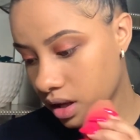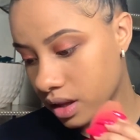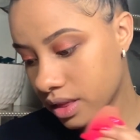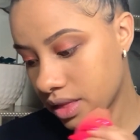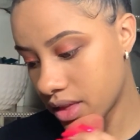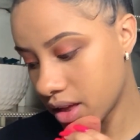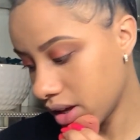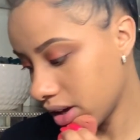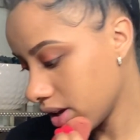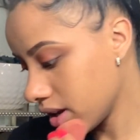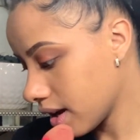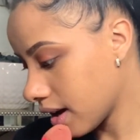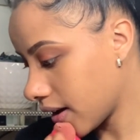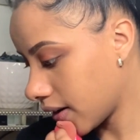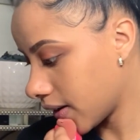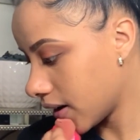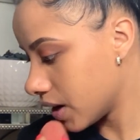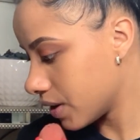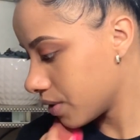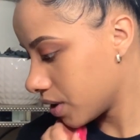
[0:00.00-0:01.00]
Then I
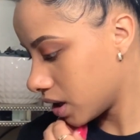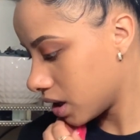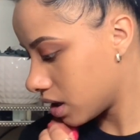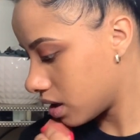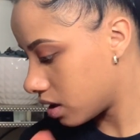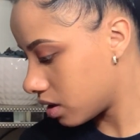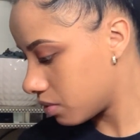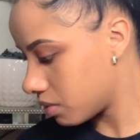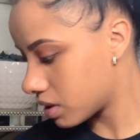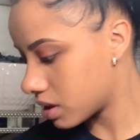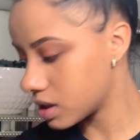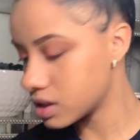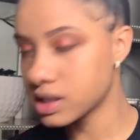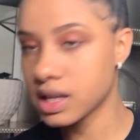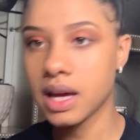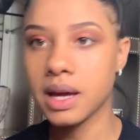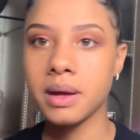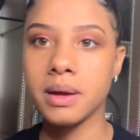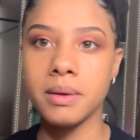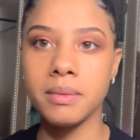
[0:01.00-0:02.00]
go in with the
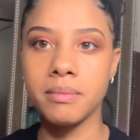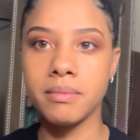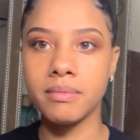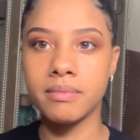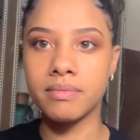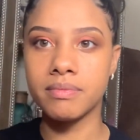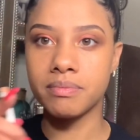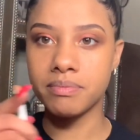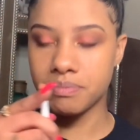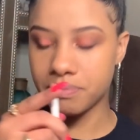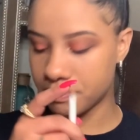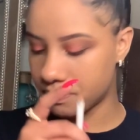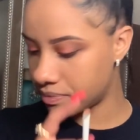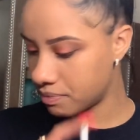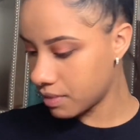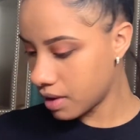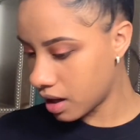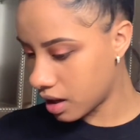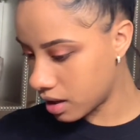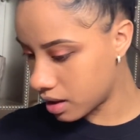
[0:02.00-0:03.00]
same
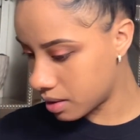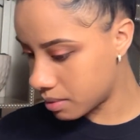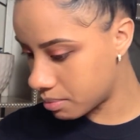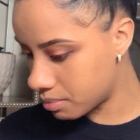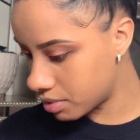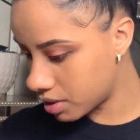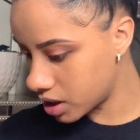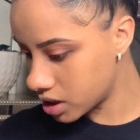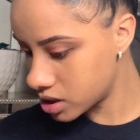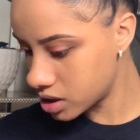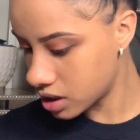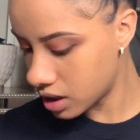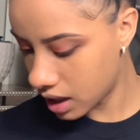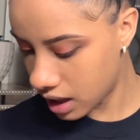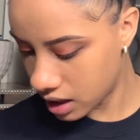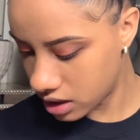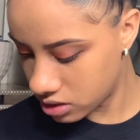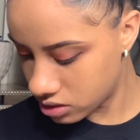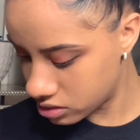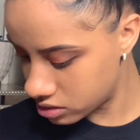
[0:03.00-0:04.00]
brush that I
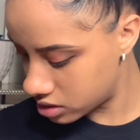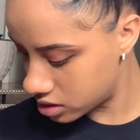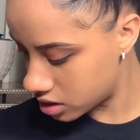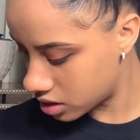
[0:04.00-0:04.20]
use to